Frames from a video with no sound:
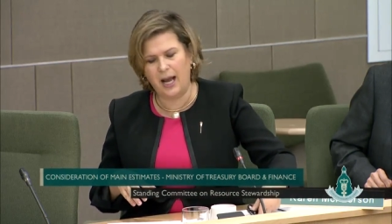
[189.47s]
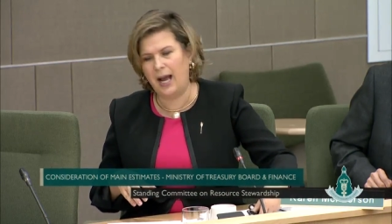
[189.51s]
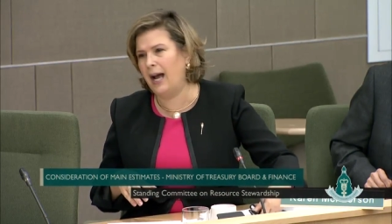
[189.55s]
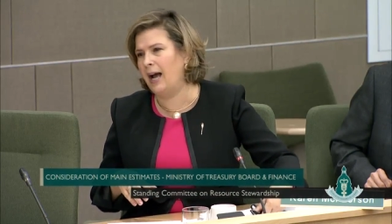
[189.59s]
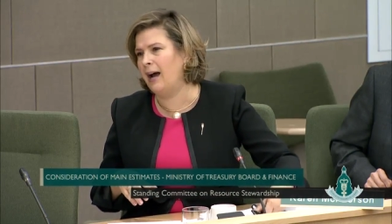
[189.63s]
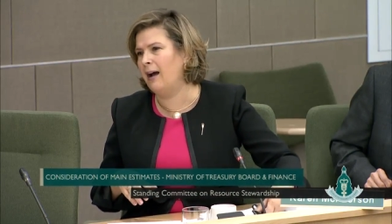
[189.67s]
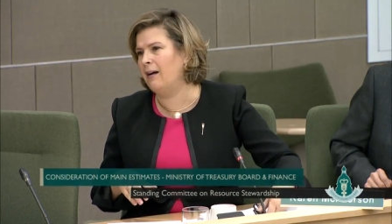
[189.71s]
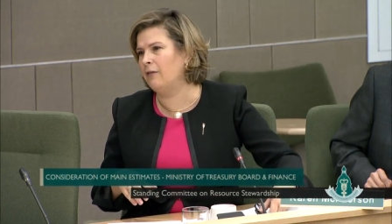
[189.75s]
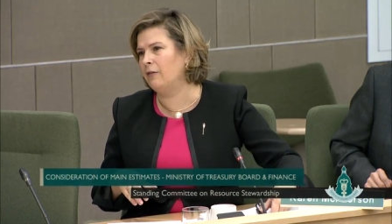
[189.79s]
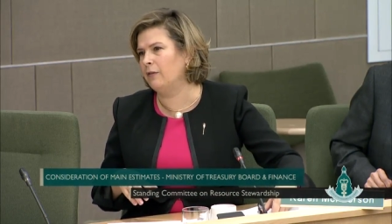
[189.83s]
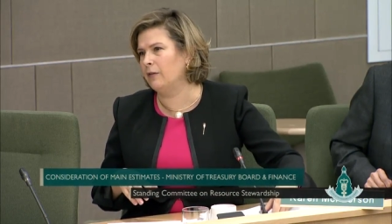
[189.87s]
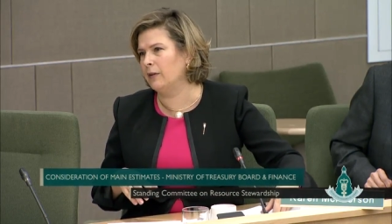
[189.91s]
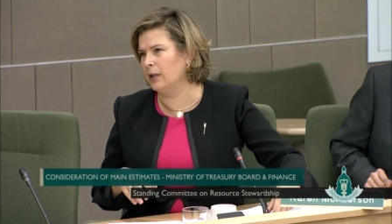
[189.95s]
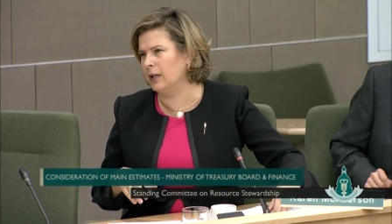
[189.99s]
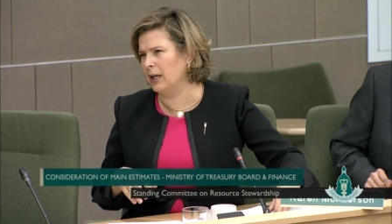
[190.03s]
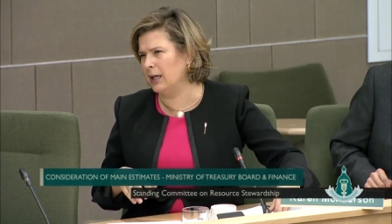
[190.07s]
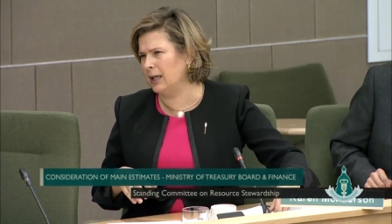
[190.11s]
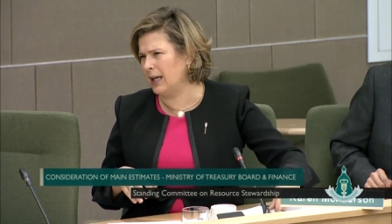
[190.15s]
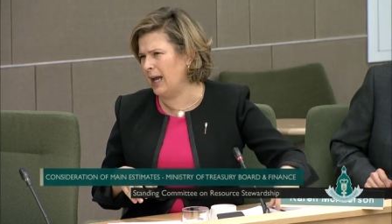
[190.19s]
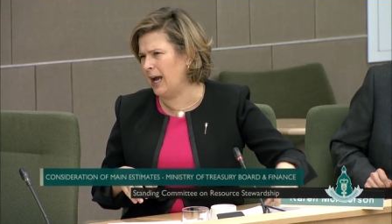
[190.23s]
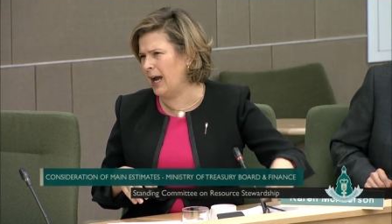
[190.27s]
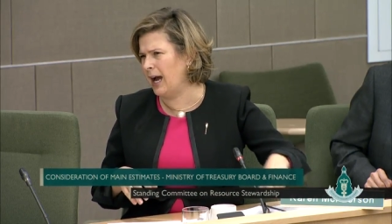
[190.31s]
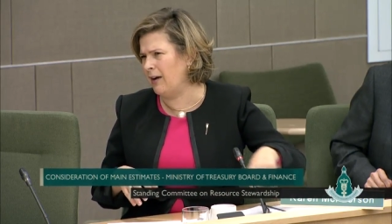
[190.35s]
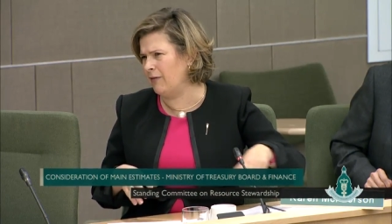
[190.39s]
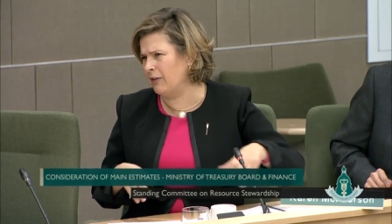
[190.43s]
have
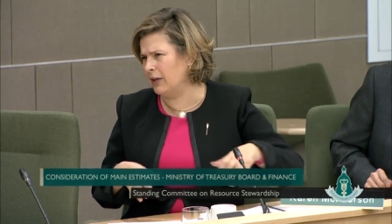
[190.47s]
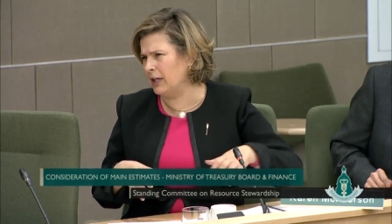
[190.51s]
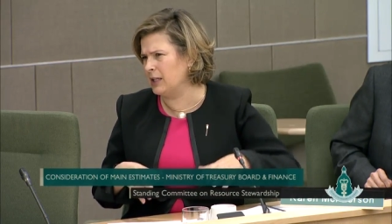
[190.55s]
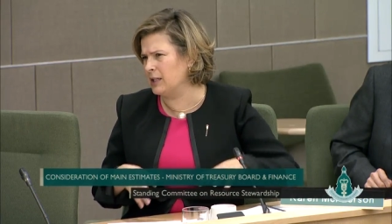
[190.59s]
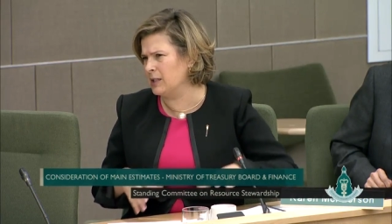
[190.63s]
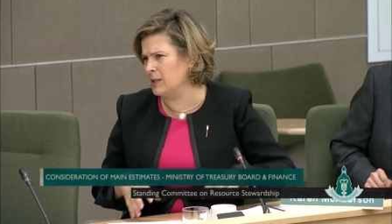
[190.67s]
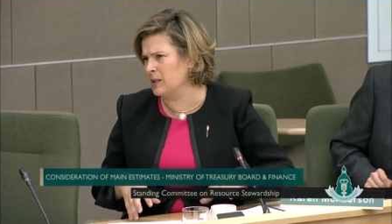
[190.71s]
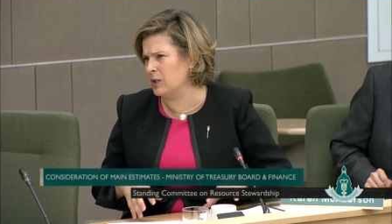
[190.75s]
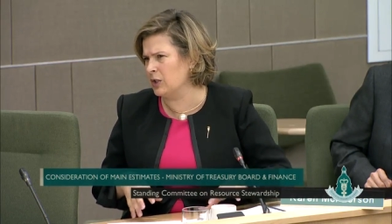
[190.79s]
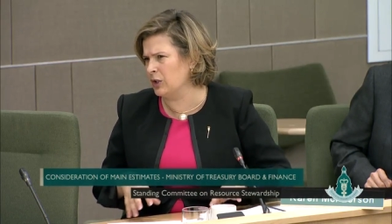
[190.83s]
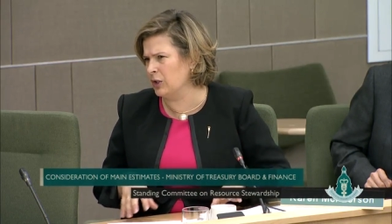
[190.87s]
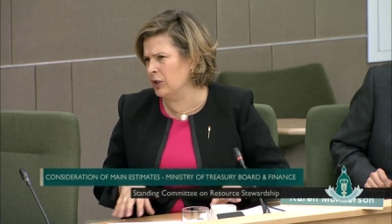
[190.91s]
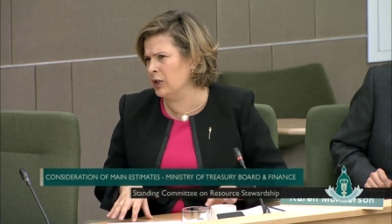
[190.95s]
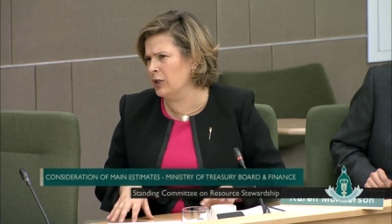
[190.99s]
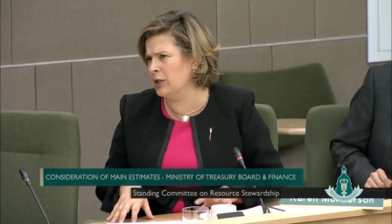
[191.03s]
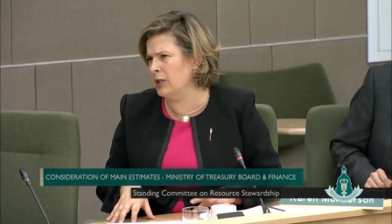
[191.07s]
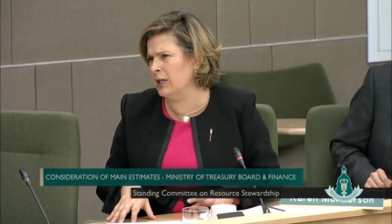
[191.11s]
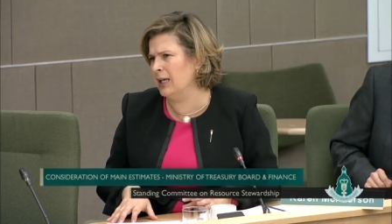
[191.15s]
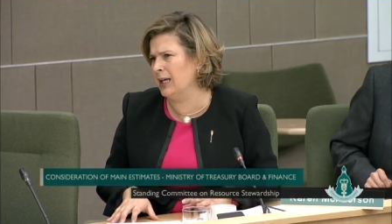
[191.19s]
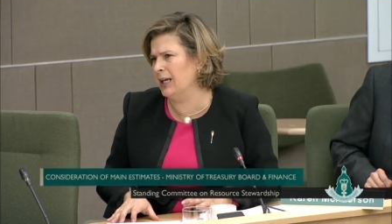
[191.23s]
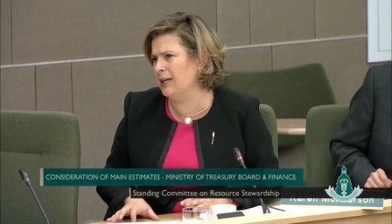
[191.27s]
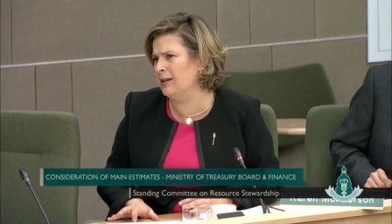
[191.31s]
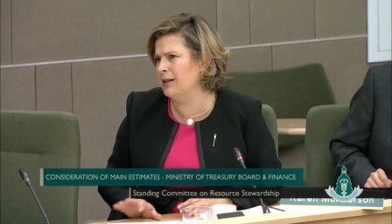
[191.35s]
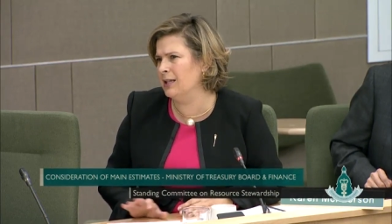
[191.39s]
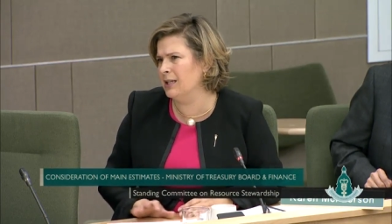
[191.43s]
have a concern
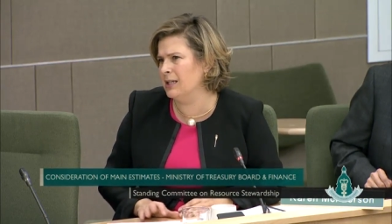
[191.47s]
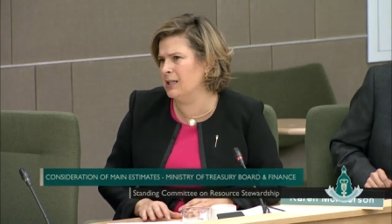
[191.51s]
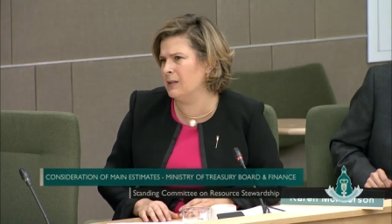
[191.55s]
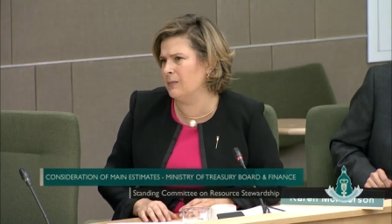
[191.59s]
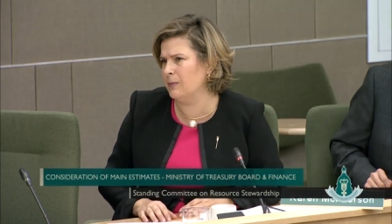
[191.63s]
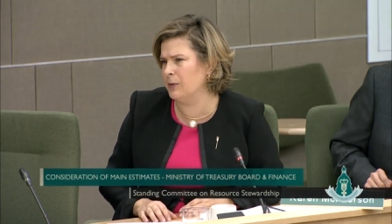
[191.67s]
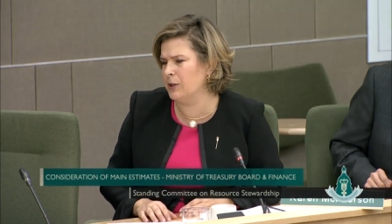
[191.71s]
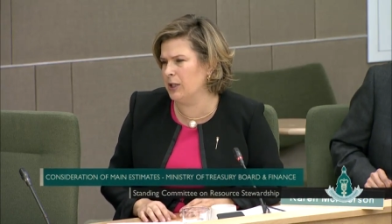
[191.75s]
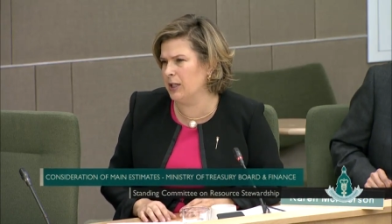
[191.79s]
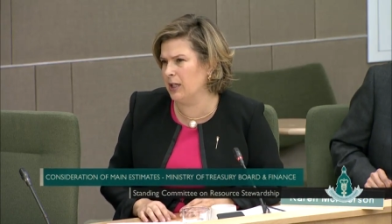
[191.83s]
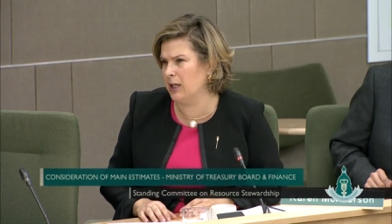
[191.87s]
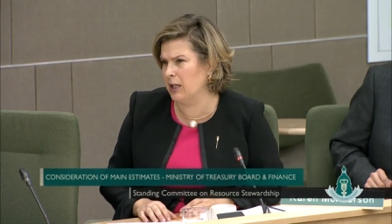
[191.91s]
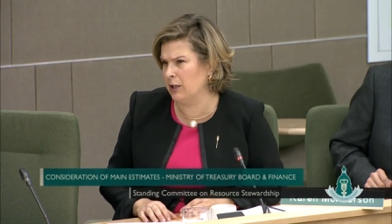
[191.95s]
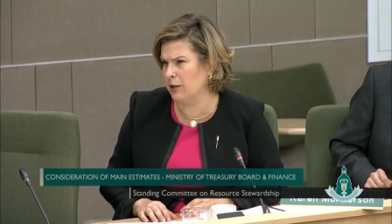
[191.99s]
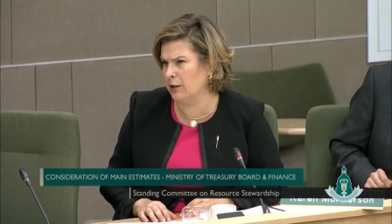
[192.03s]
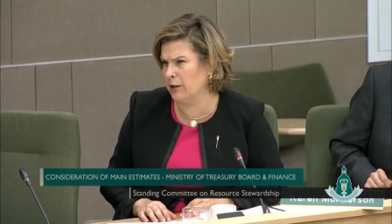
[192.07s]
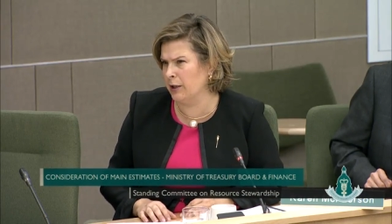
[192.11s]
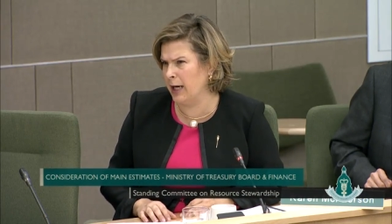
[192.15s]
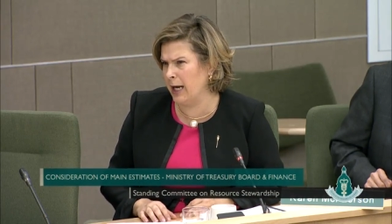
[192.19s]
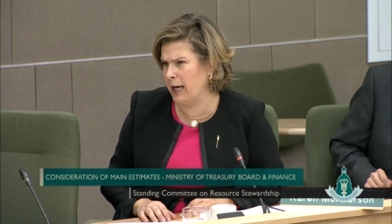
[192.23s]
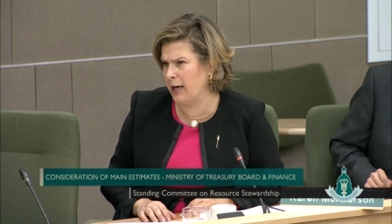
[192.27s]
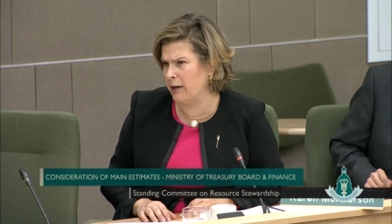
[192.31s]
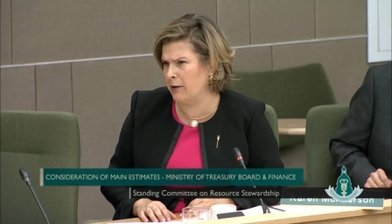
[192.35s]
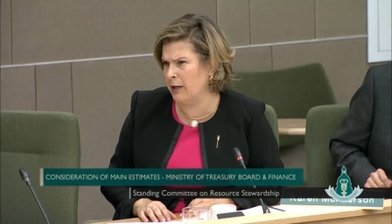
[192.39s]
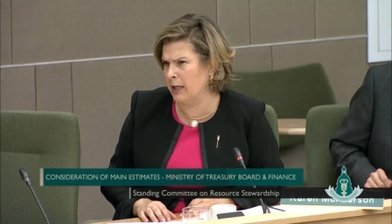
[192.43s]
in this
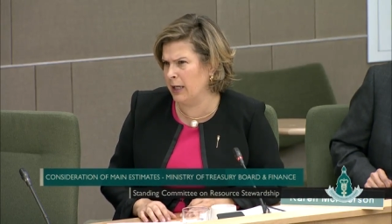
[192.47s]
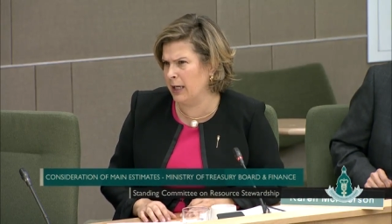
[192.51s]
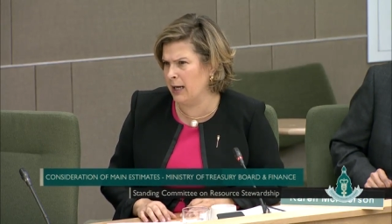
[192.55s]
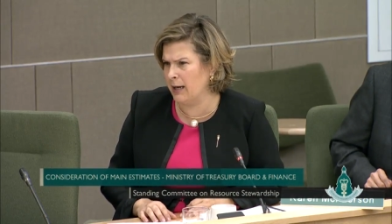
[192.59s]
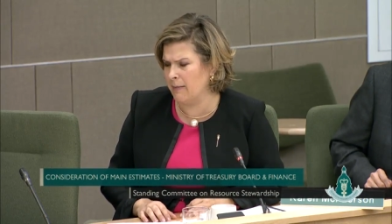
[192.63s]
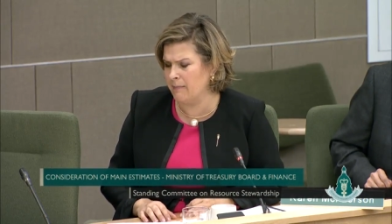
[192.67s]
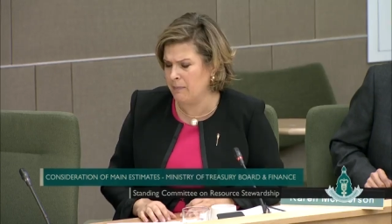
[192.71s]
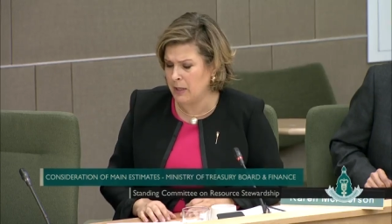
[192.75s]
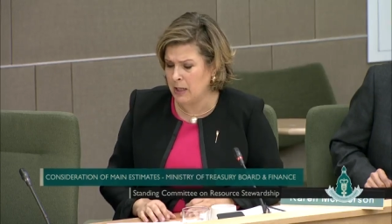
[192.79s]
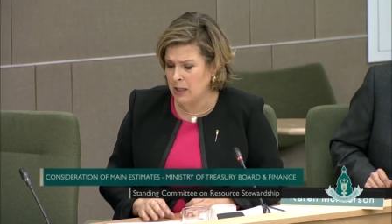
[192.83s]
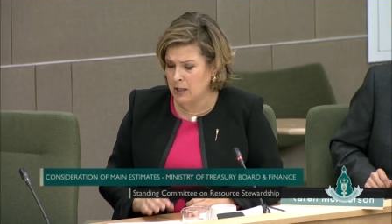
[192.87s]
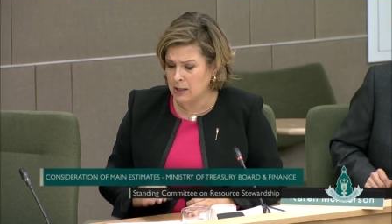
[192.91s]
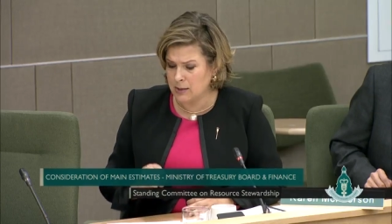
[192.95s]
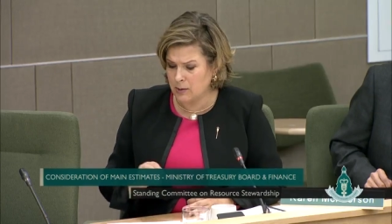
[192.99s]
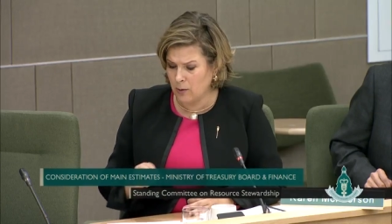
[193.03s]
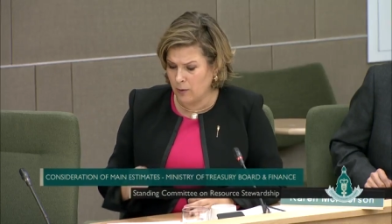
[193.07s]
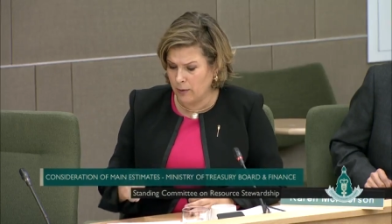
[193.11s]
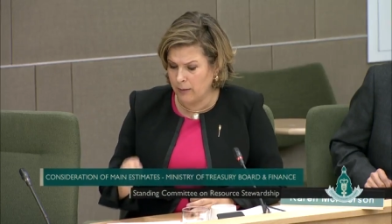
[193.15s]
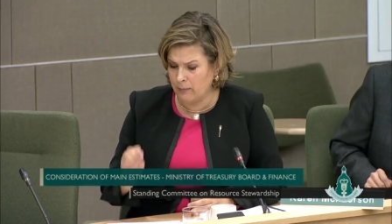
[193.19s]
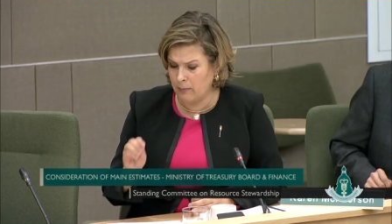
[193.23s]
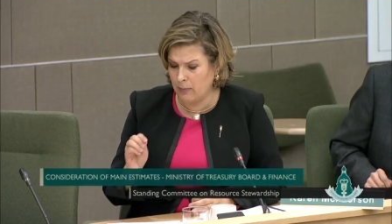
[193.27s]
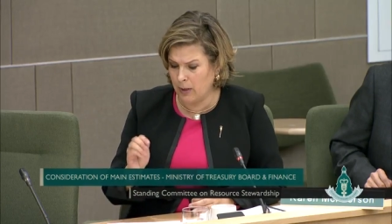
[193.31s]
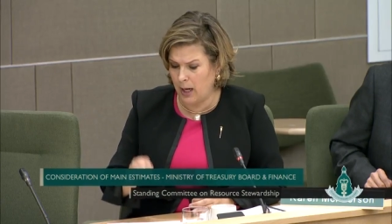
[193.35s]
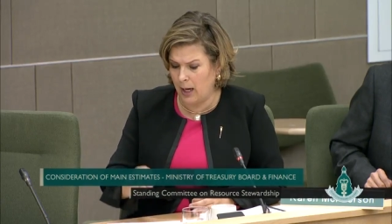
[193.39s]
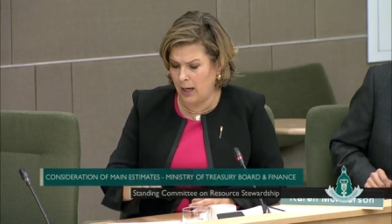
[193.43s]
particular area. So
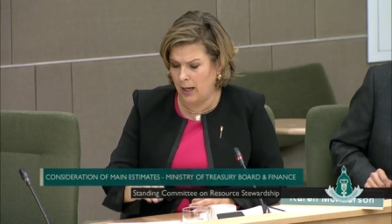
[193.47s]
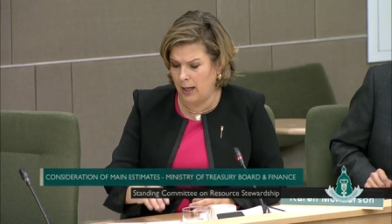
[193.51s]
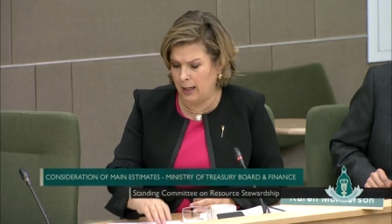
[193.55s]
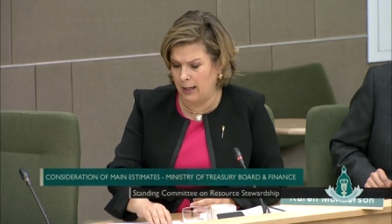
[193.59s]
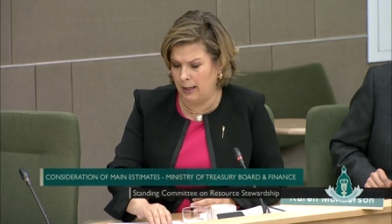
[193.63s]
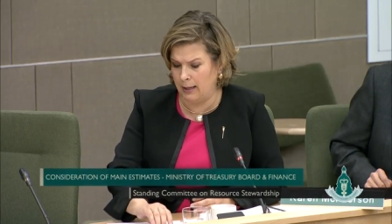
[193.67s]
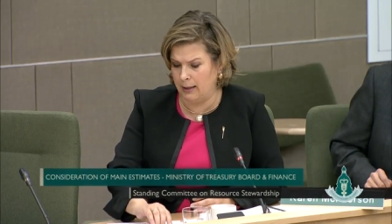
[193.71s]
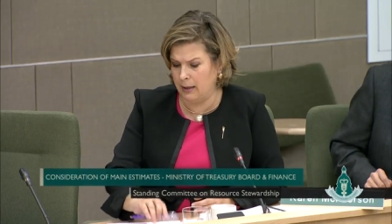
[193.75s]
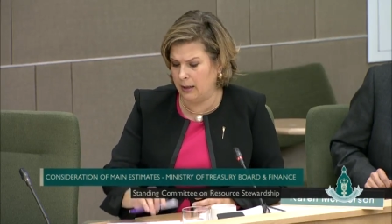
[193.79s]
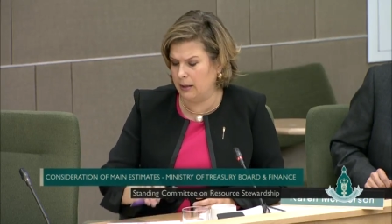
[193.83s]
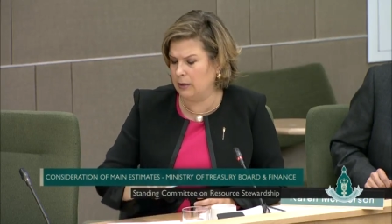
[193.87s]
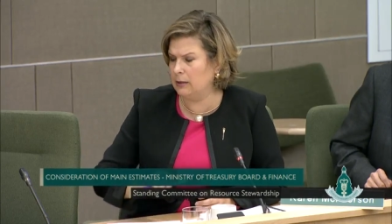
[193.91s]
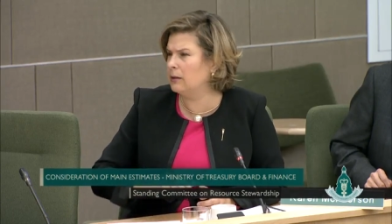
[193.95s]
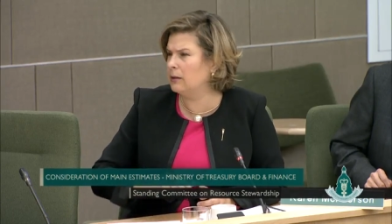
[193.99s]
I'm uh,